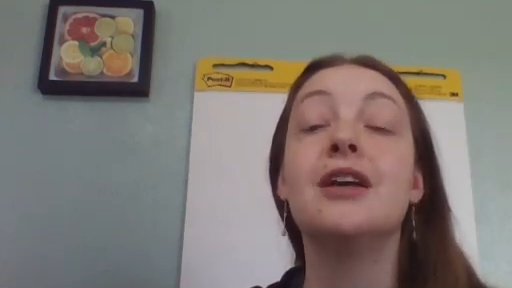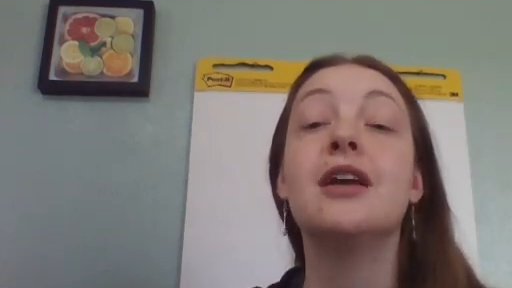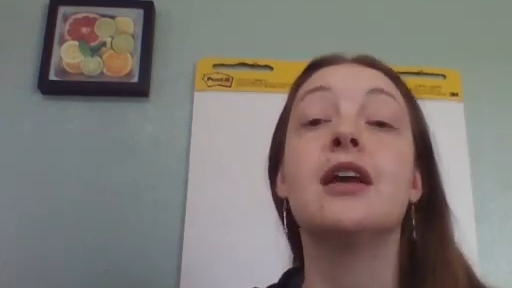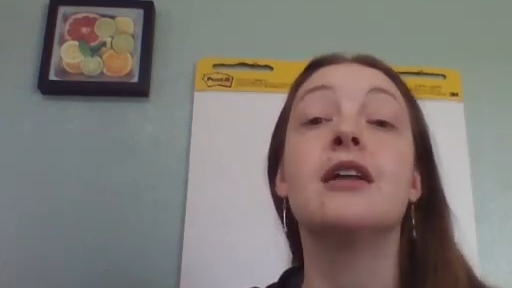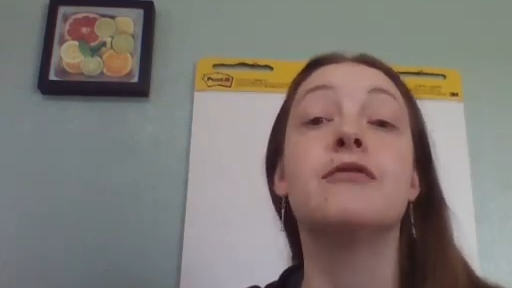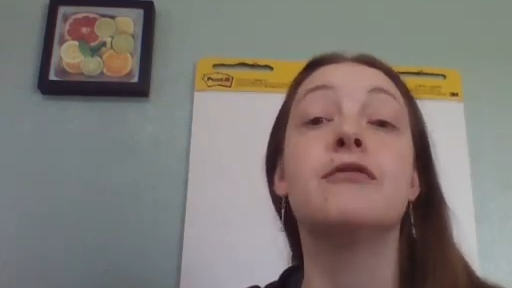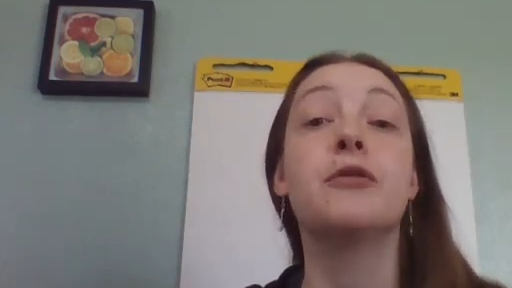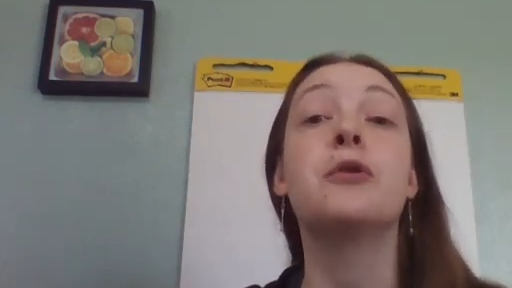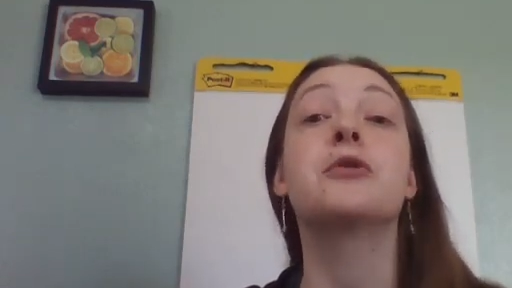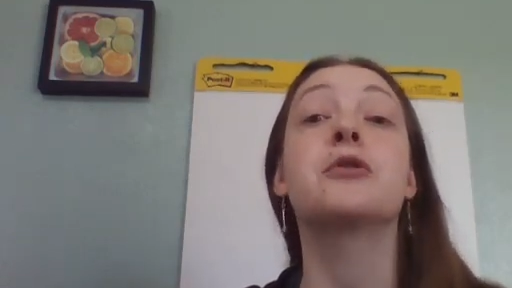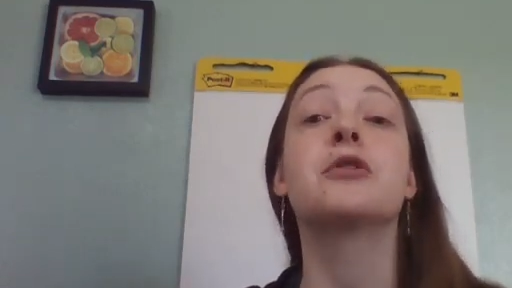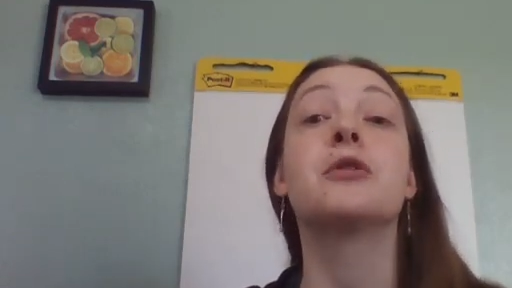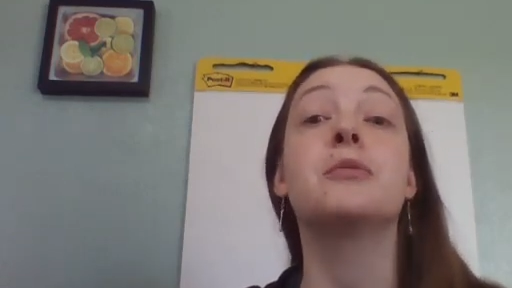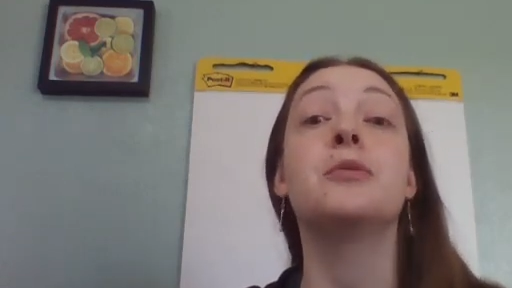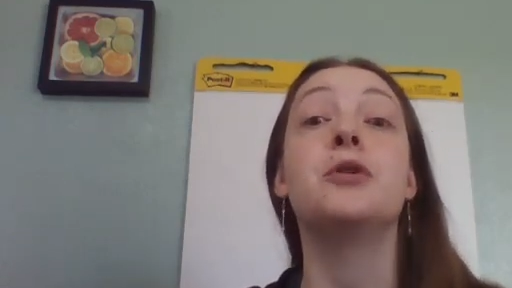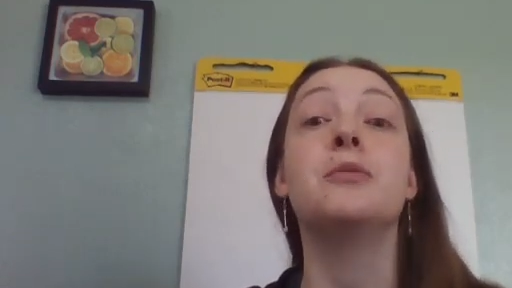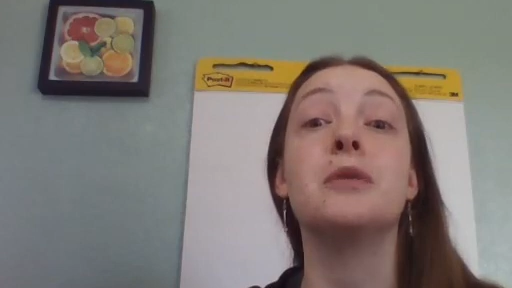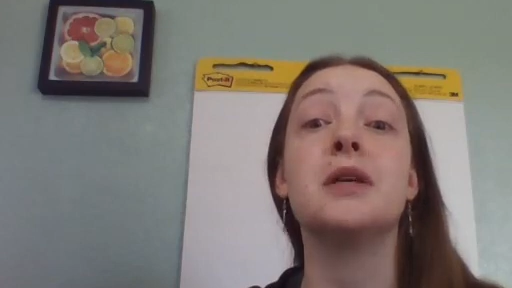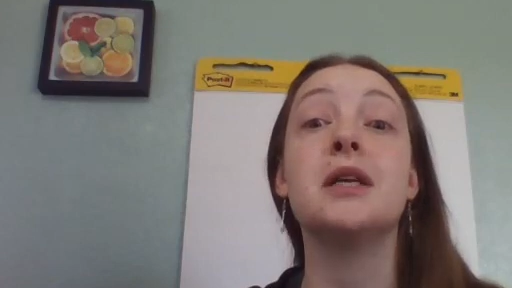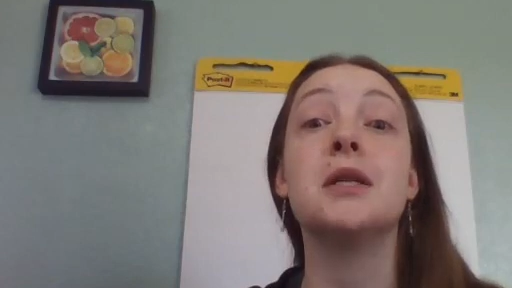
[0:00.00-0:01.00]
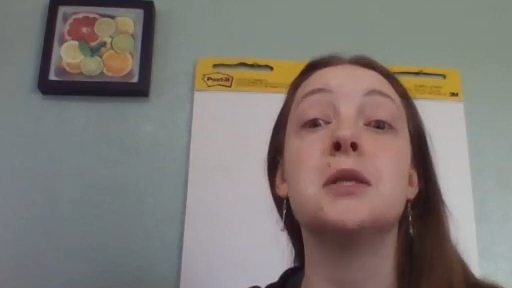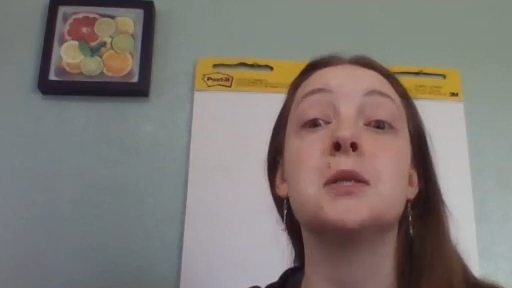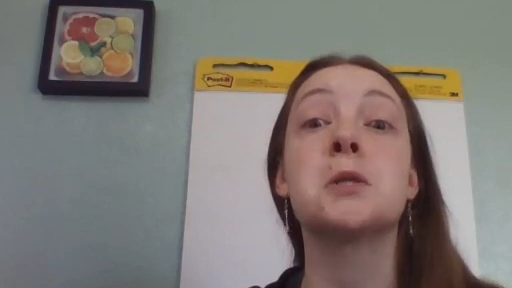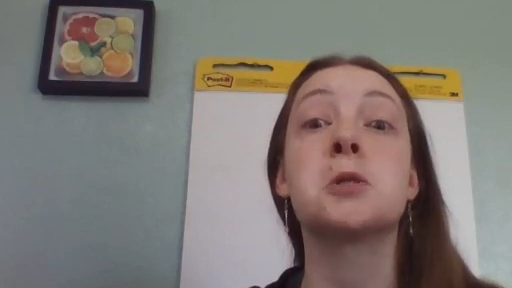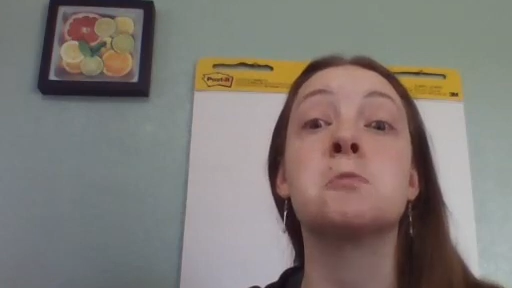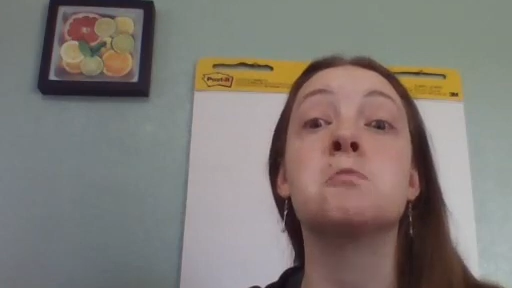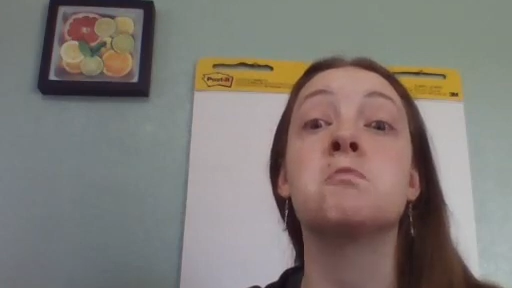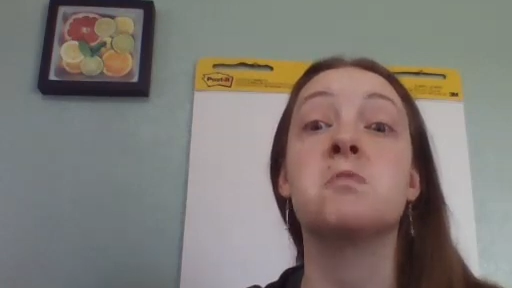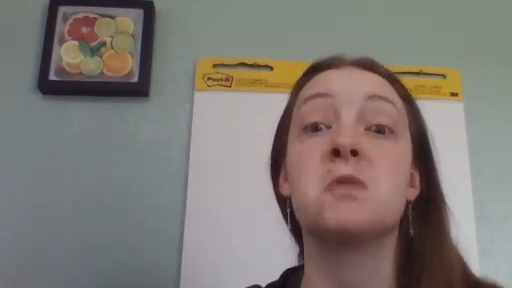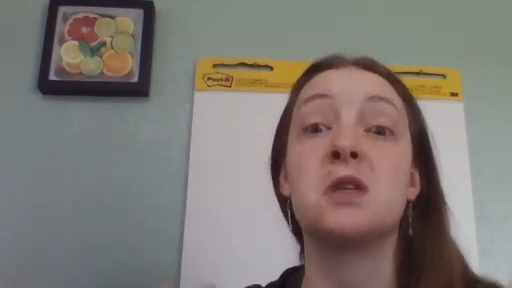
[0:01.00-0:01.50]
Invulnerable
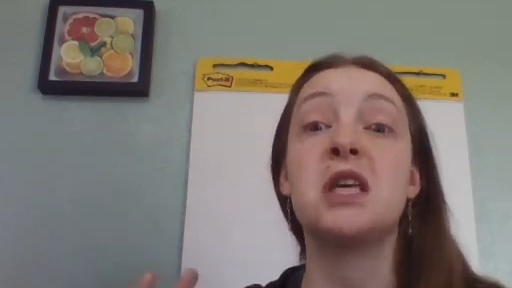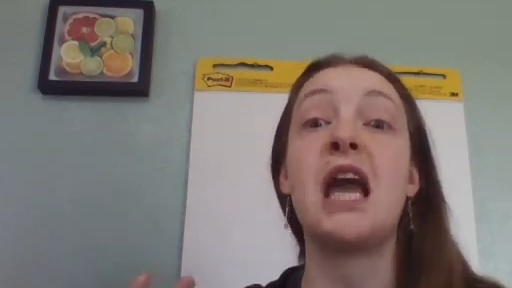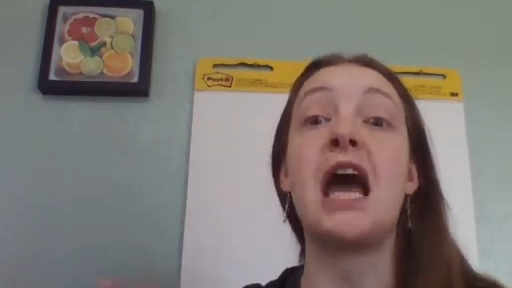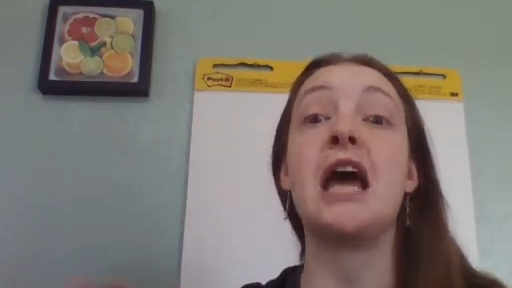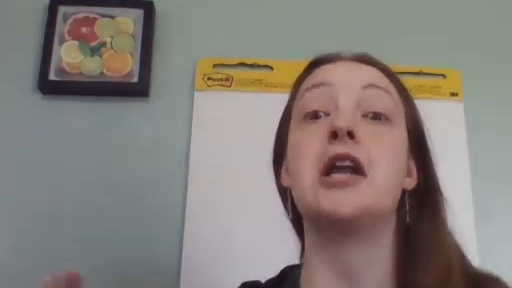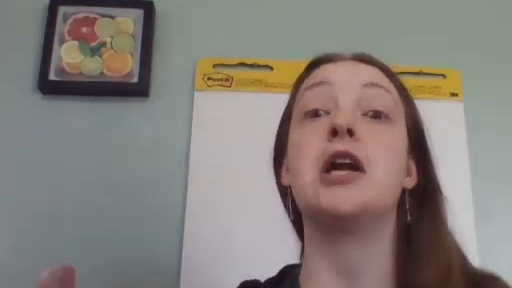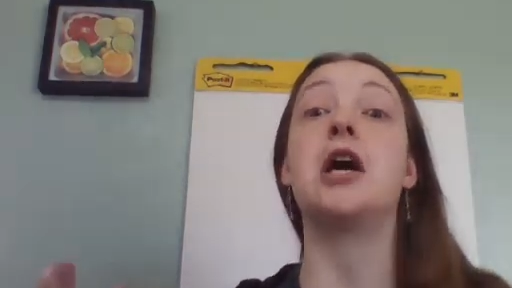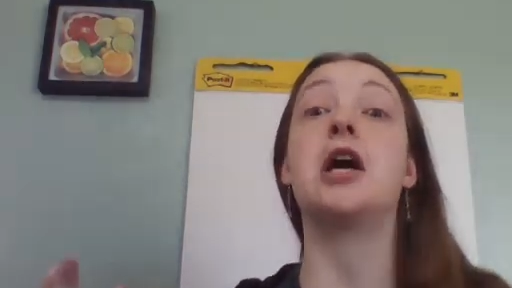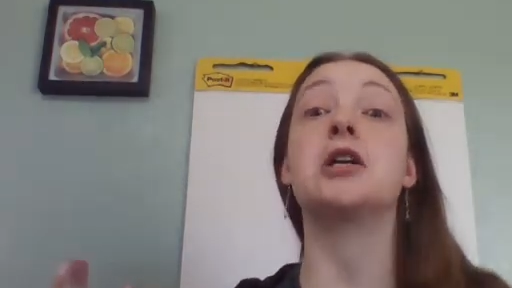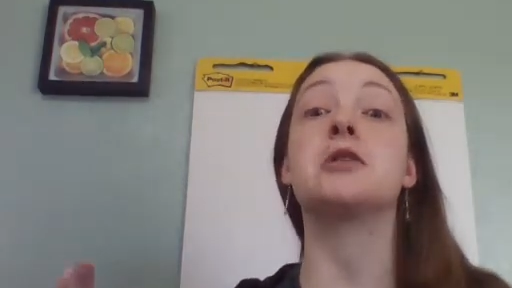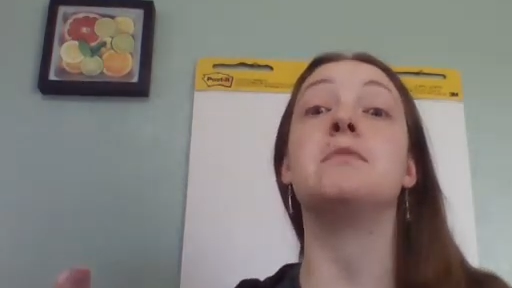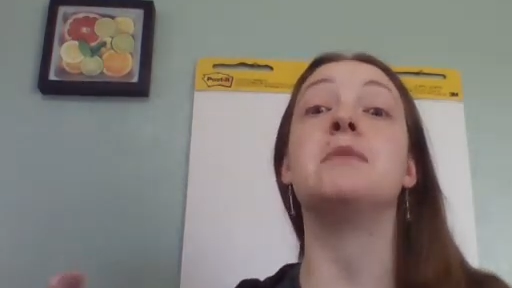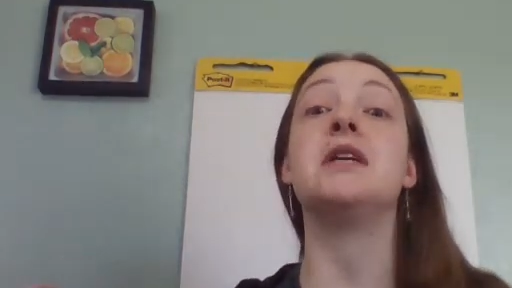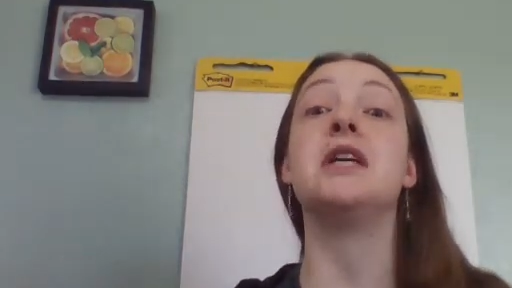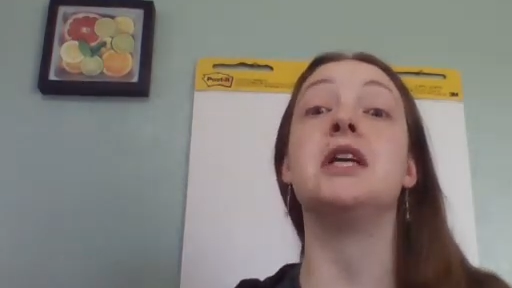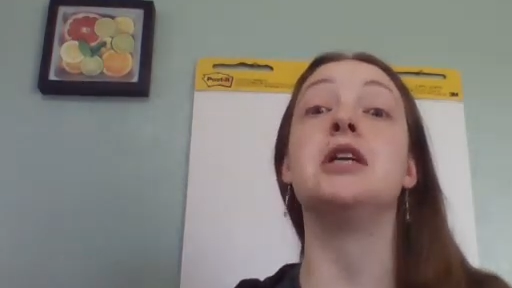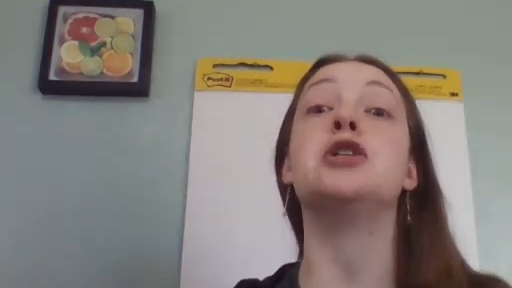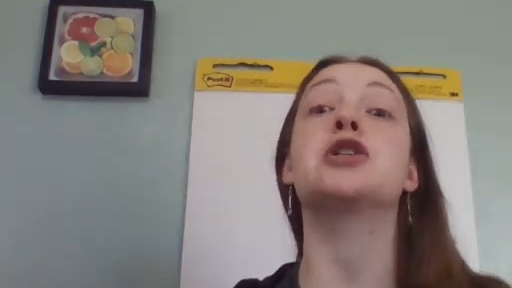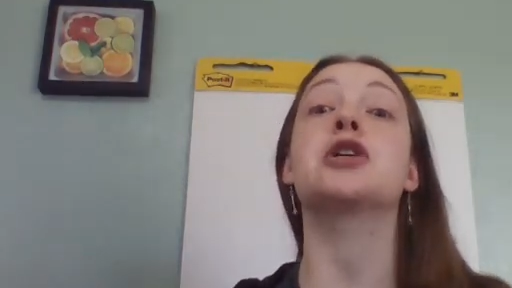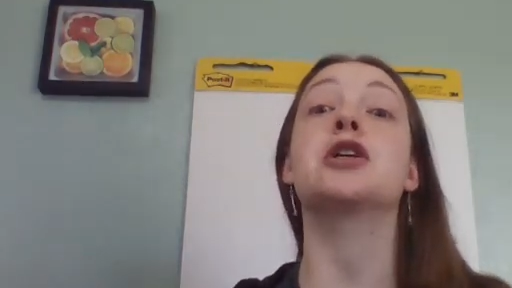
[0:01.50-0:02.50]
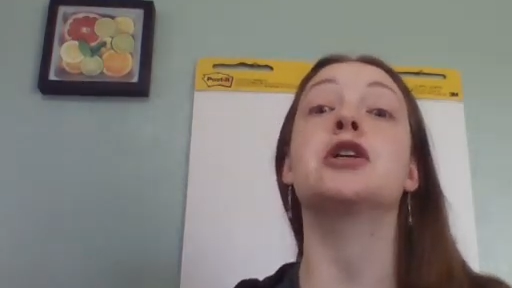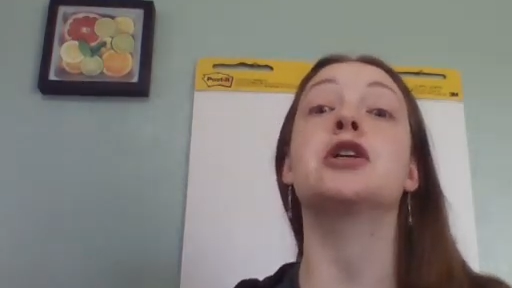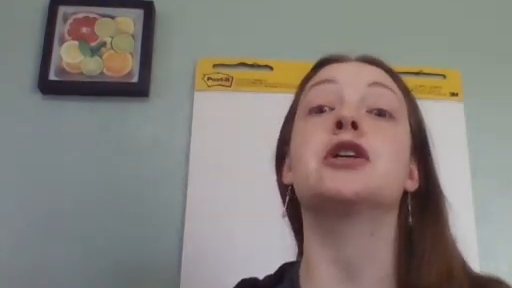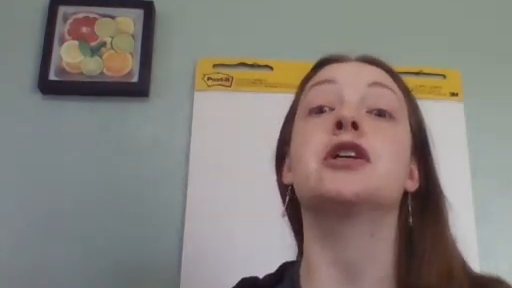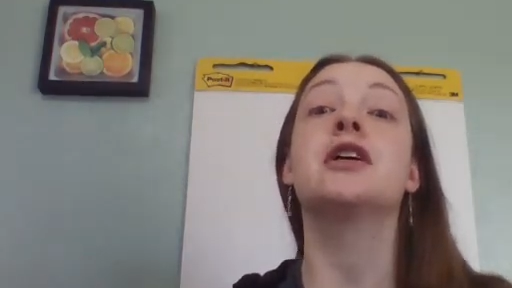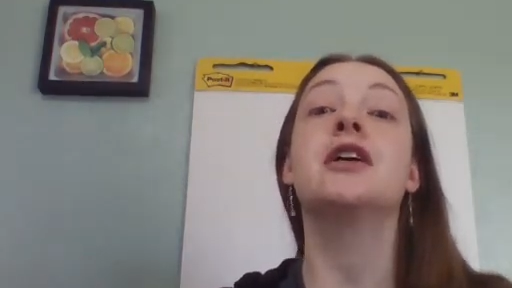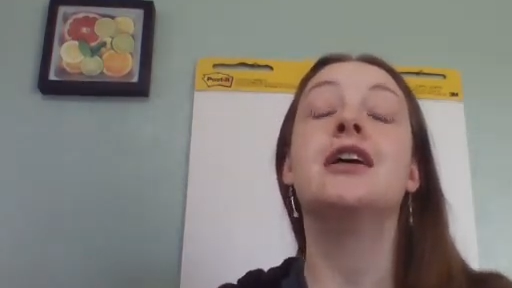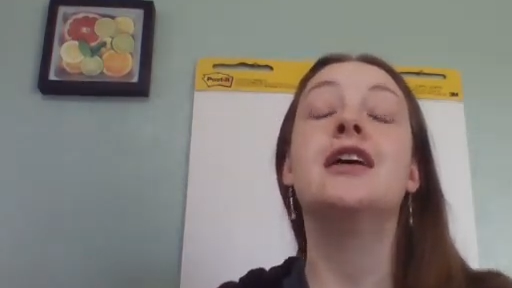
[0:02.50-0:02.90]
means cannot be injured.